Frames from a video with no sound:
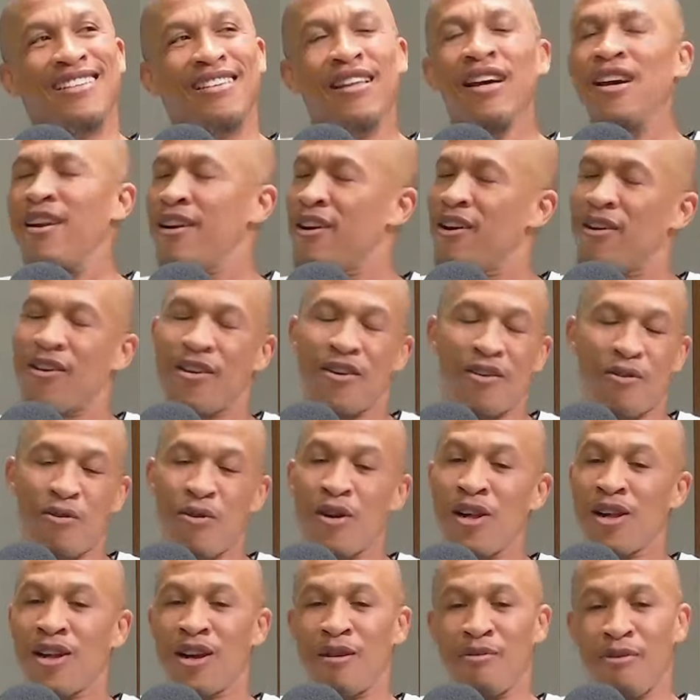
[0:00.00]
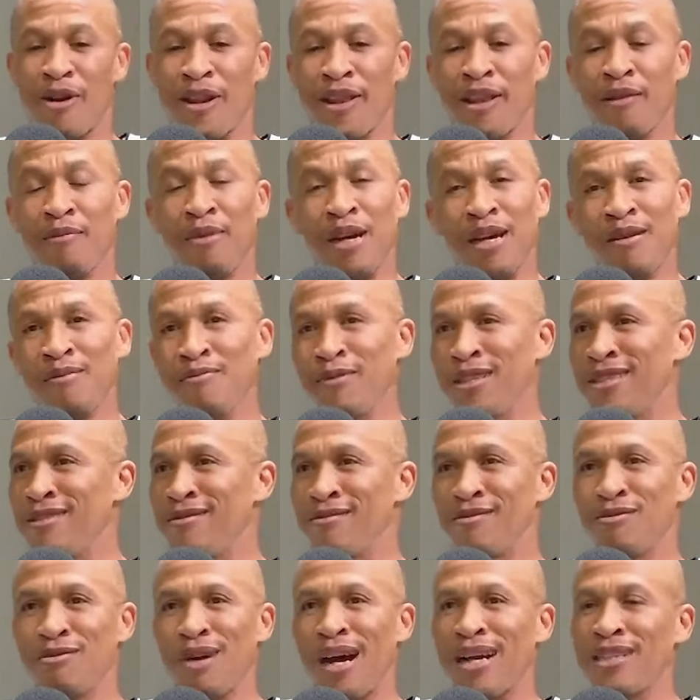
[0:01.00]
yeah, no, no. Welcome, brother. But I
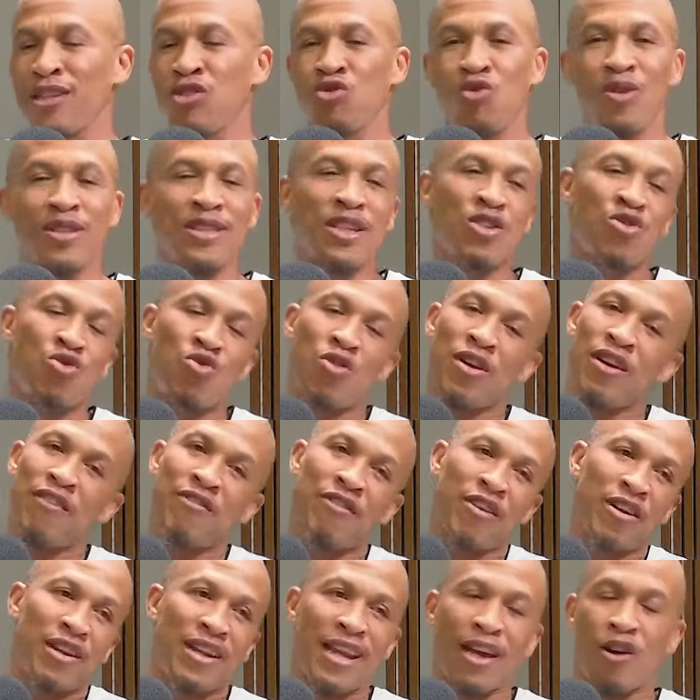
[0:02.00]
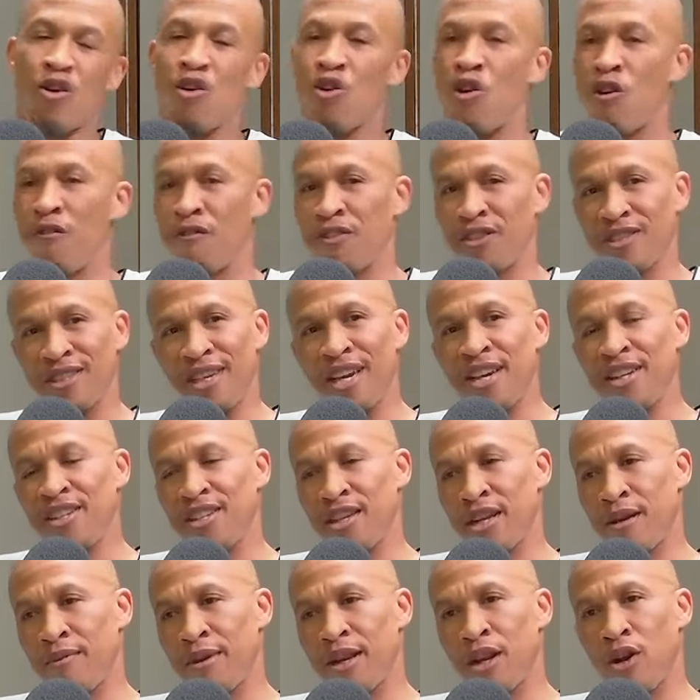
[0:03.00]
mean, I just want us to have like a
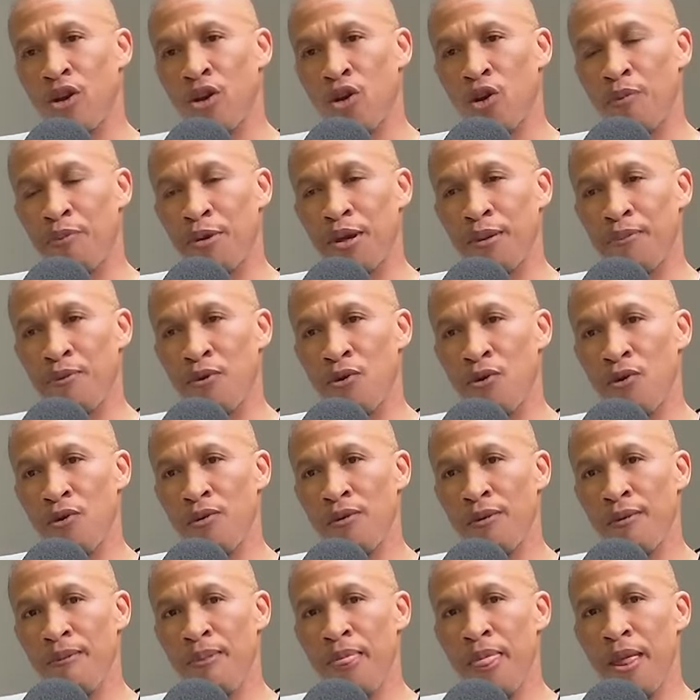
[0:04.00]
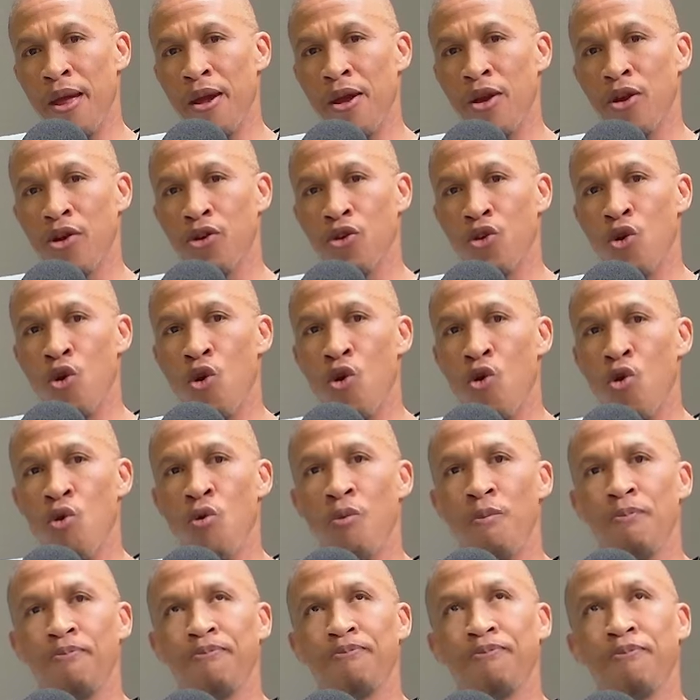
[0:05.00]
conversation. I mean, a lot of people know
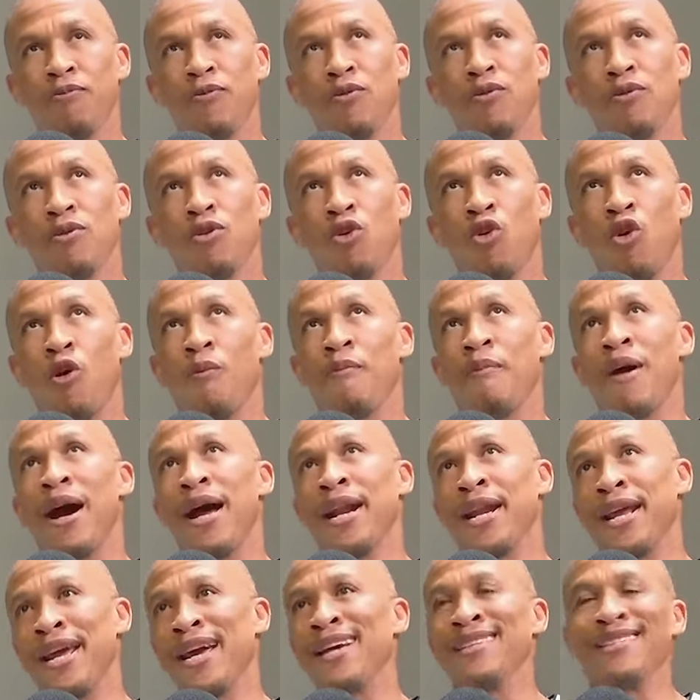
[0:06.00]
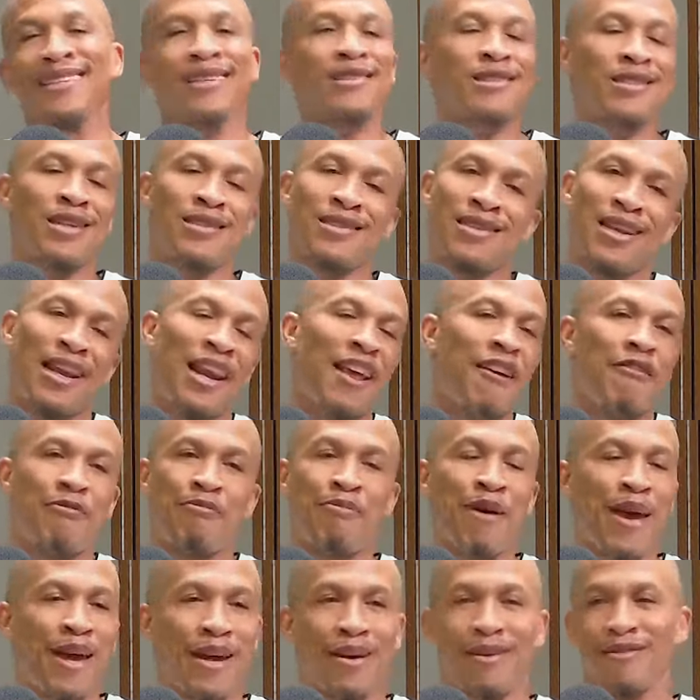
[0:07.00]
Khrobmani as it's just a left
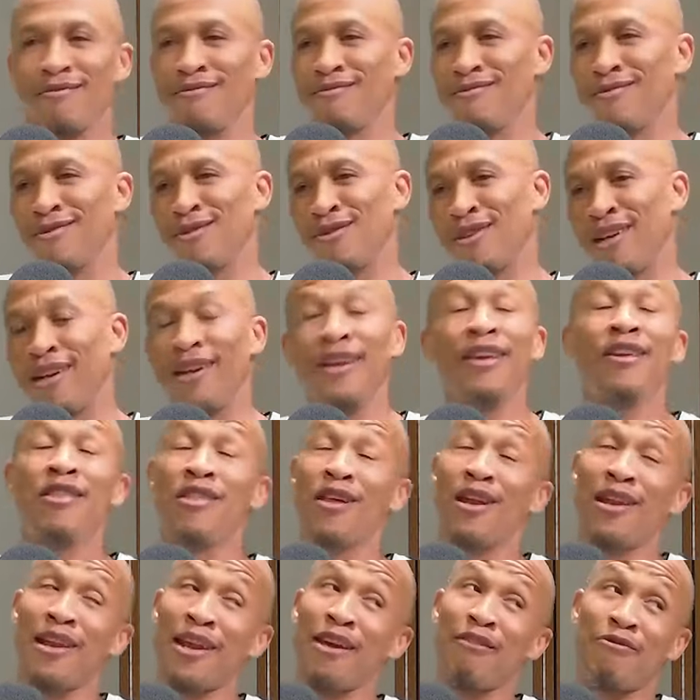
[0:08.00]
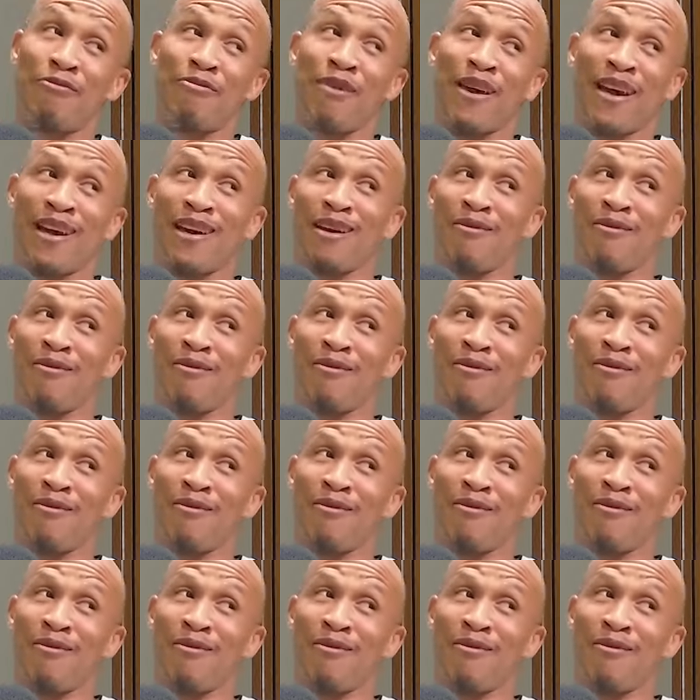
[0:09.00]
back, lethal left back.